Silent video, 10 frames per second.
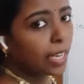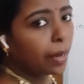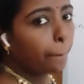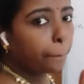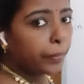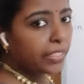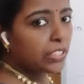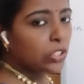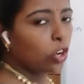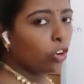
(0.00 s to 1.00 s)
the
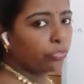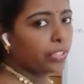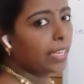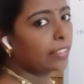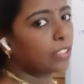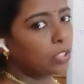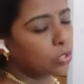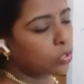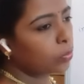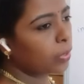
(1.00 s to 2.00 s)
pitch of that
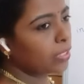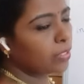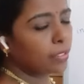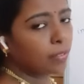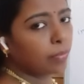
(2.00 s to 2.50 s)
instruments.